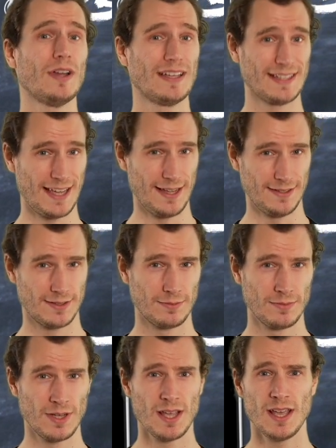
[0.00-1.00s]
share of the
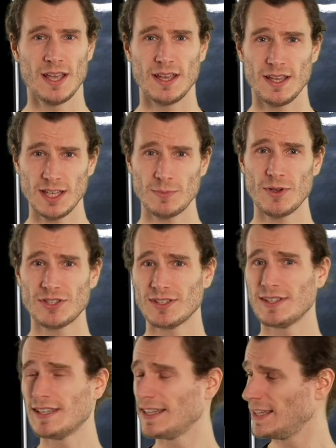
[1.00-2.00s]
products in the
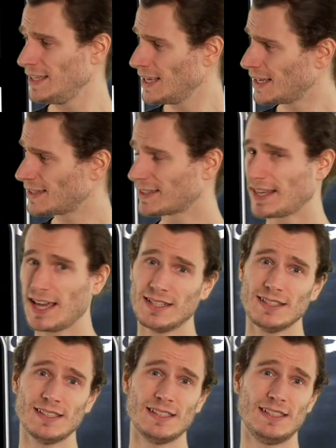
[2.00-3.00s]
total profit as a
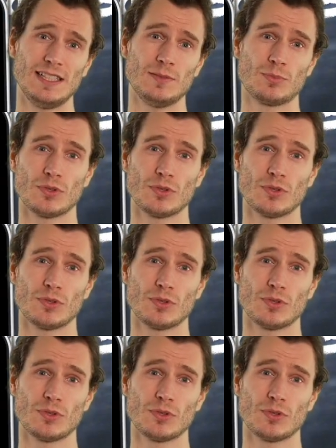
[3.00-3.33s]
pie chart.